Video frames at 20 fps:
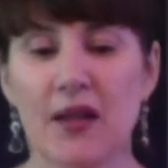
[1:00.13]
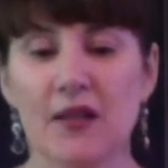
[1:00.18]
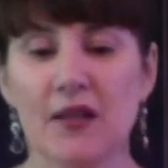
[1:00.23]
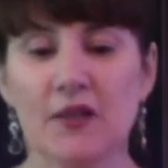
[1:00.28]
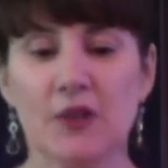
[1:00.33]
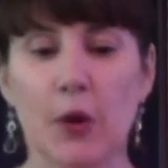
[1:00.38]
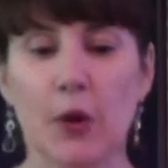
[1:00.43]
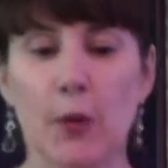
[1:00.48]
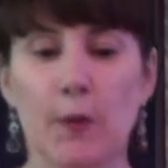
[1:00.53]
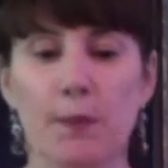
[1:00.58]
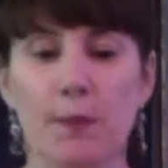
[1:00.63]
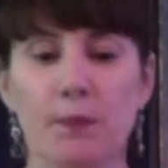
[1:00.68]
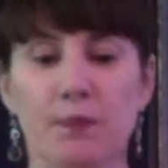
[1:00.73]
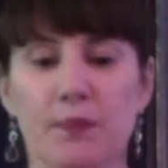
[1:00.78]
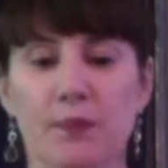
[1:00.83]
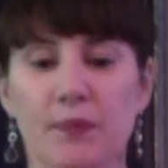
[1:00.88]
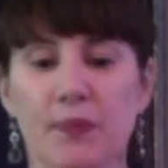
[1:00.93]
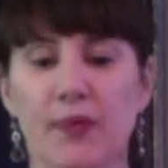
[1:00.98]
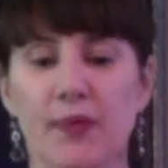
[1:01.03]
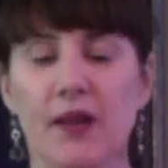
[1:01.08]
So
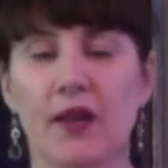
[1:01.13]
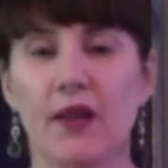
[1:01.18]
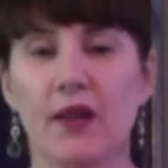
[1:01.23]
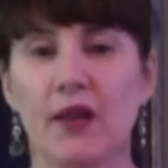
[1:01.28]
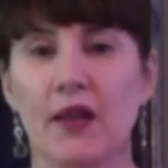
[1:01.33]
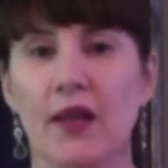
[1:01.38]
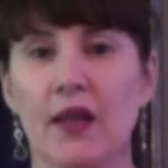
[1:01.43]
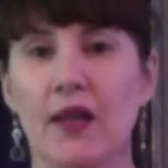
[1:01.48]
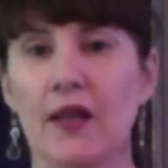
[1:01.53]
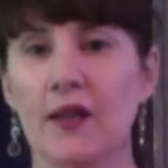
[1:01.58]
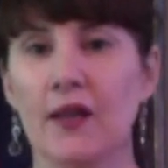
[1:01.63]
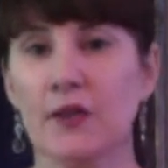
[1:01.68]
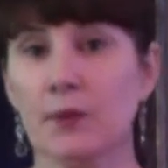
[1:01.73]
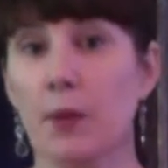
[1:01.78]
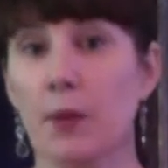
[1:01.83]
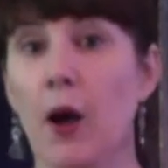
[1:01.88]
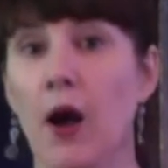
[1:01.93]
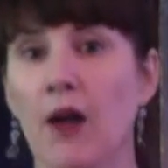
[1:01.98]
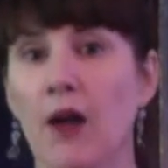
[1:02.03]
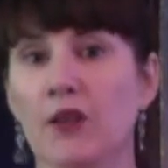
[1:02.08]
it is
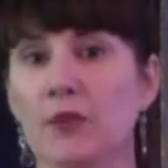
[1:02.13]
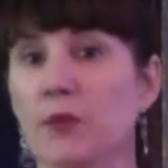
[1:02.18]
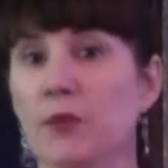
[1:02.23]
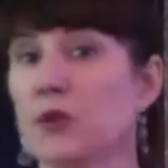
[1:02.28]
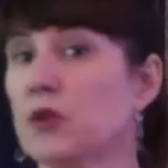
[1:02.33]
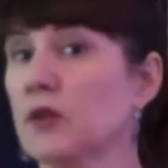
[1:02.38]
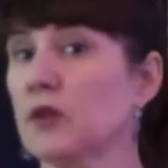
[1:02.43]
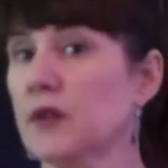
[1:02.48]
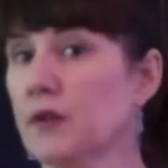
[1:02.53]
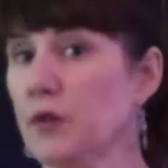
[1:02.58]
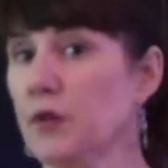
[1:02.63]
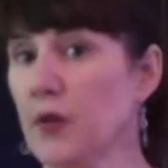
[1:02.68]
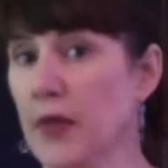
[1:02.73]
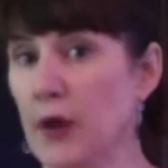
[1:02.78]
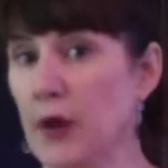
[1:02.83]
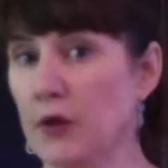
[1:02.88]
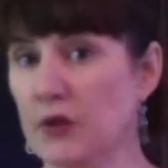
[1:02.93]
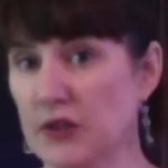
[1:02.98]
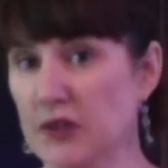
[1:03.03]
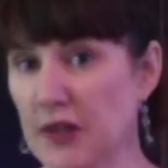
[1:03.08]
possible to live
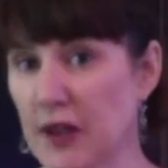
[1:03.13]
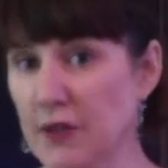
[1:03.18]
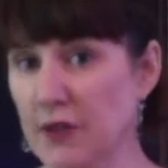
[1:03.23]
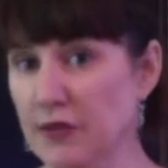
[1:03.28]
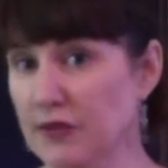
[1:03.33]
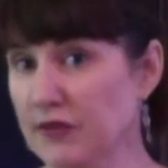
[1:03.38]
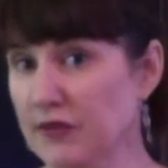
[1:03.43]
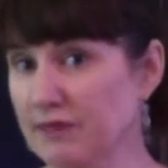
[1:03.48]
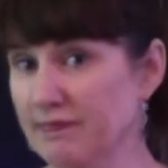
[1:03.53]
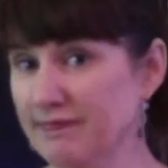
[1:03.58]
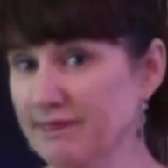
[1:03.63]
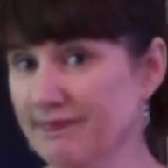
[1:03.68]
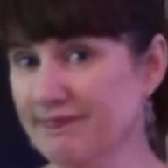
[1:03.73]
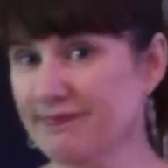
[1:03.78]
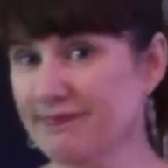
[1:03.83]
without stuff.